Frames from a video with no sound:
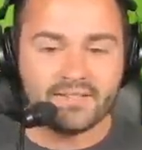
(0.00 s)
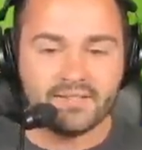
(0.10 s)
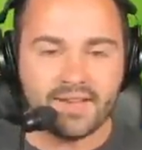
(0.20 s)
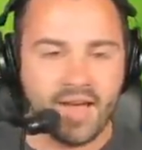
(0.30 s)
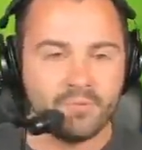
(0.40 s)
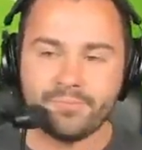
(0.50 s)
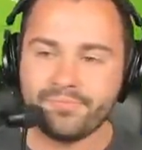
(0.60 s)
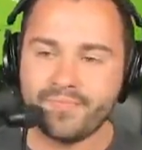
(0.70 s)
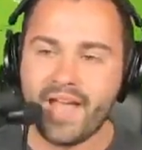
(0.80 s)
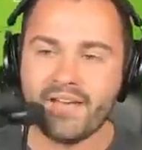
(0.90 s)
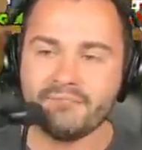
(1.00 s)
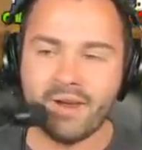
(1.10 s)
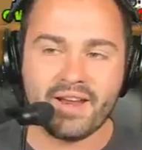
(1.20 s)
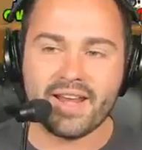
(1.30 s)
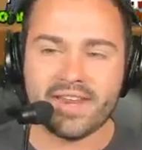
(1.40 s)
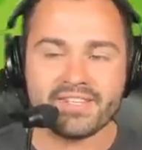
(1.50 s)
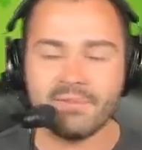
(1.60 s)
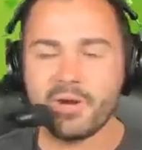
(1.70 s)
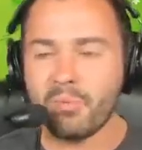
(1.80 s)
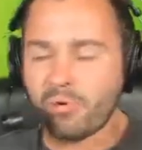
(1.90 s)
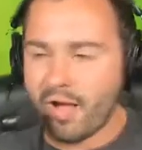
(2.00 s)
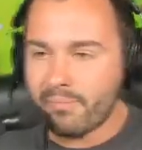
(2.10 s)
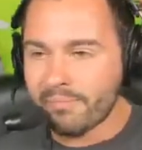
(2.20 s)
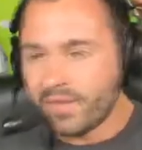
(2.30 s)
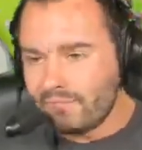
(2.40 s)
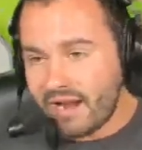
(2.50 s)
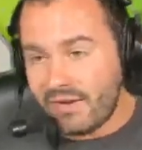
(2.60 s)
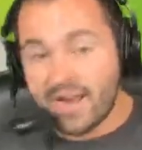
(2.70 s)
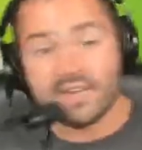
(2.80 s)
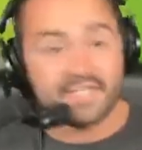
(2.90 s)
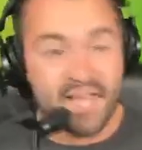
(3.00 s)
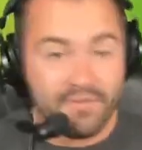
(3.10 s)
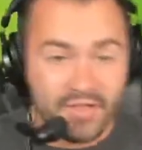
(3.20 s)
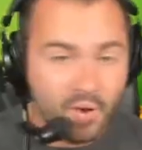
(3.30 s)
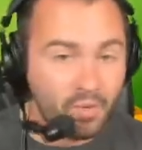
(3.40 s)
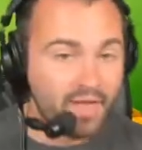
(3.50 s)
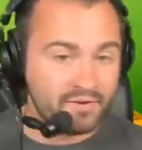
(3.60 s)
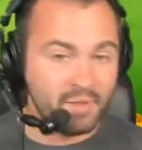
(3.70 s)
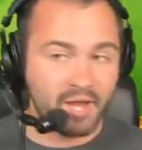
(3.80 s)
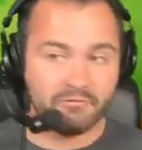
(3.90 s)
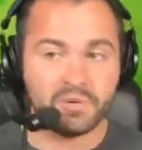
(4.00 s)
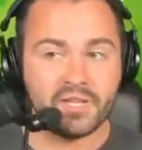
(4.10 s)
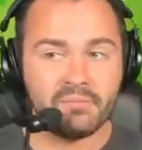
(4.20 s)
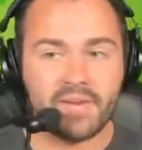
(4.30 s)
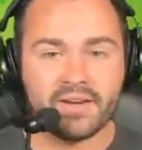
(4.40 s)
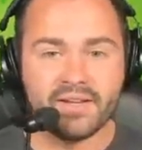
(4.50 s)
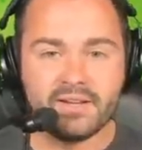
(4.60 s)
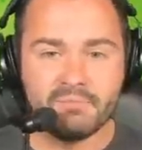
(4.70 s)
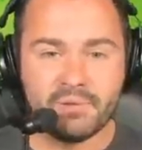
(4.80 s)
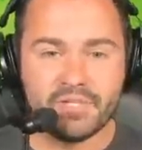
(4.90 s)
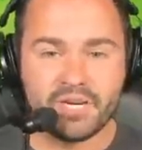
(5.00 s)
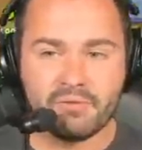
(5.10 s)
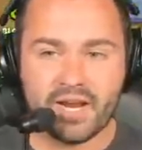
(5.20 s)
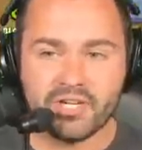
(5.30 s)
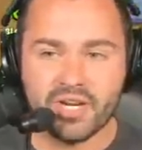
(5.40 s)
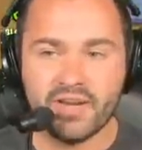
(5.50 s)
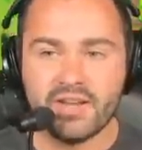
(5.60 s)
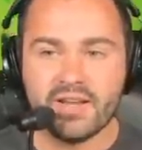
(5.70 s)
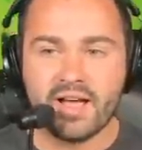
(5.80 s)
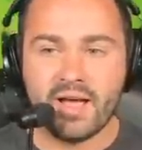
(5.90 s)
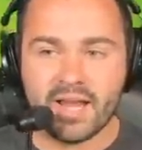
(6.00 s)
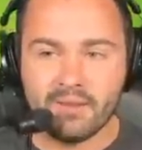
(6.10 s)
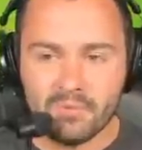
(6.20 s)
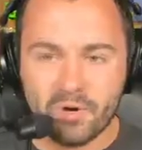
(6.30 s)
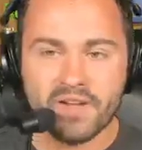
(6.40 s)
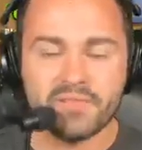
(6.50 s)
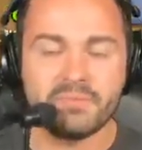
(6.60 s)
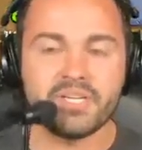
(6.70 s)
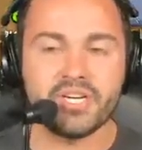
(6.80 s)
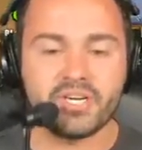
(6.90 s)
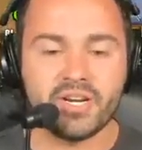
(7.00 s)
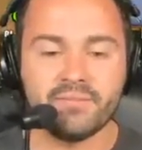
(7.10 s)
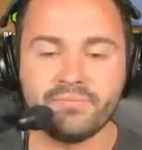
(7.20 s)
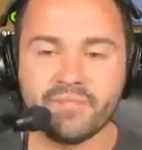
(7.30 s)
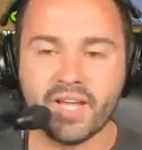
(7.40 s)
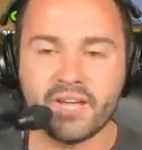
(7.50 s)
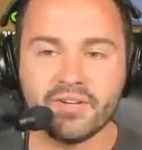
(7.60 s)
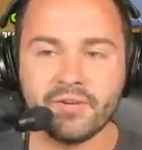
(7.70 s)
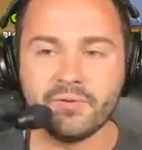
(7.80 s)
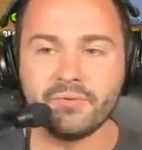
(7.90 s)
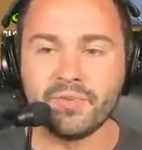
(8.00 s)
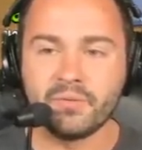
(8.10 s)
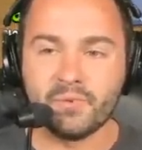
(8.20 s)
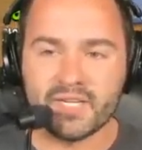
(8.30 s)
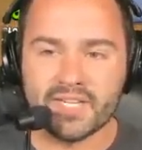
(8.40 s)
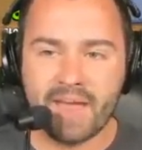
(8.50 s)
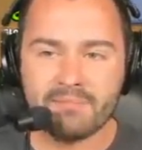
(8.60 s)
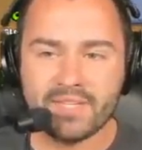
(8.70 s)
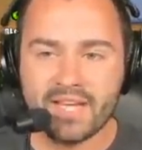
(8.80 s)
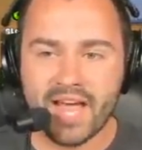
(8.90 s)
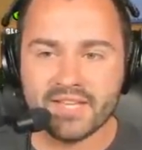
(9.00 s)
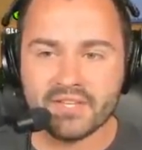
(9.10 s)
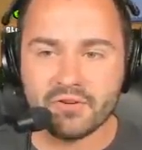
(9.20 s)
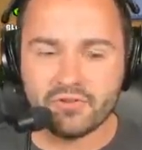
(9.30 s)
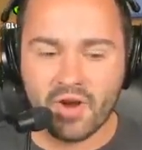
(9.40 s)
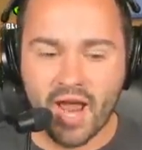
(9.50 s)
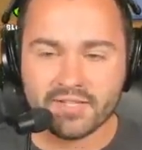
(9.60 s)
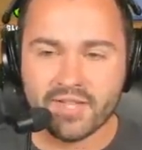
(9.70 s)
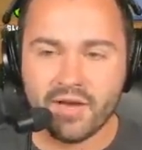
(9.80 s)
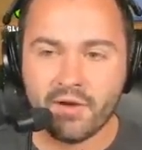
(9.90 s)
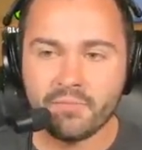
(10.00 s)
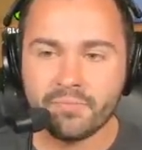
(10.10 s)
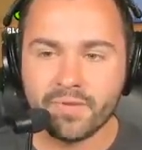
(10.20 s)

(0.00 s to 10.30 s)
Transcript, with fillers: No. Nah, round 98 is going to be no problem. Round 97, though, we'll have to micro a little bit. Bloon Incineration, I got to move his position. I do. We're going to stop these guys in their tracks, though.